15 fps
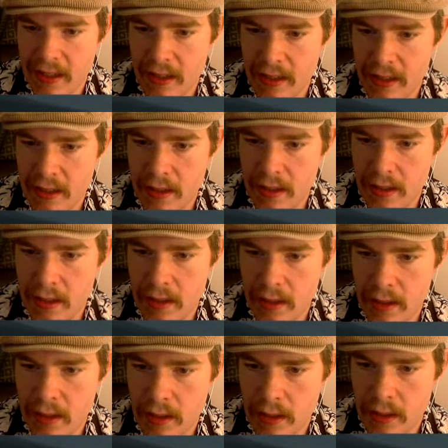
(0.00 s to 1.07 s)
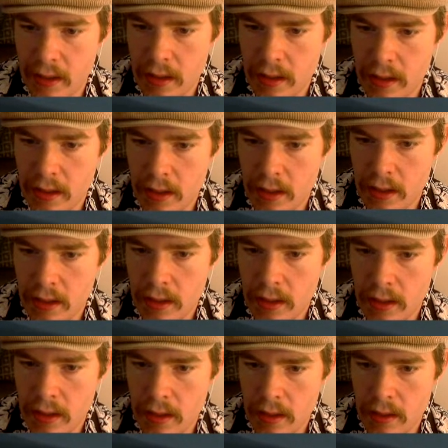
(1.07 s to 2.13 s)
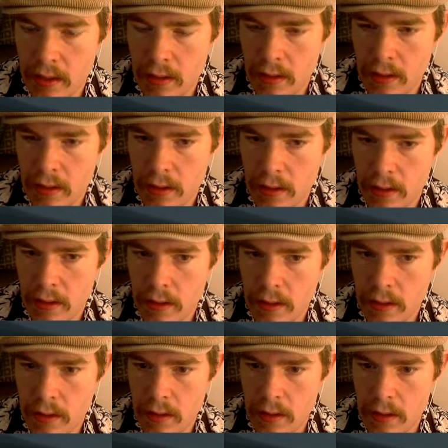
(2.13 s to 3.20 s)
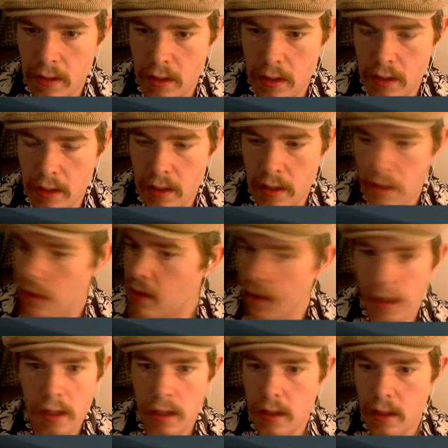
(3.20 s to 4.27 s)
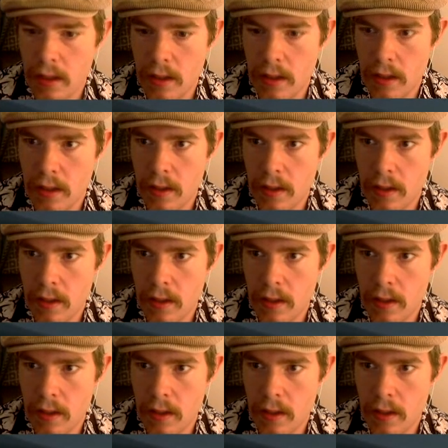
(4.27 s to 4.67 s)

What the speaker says: No one is speaking in this clip.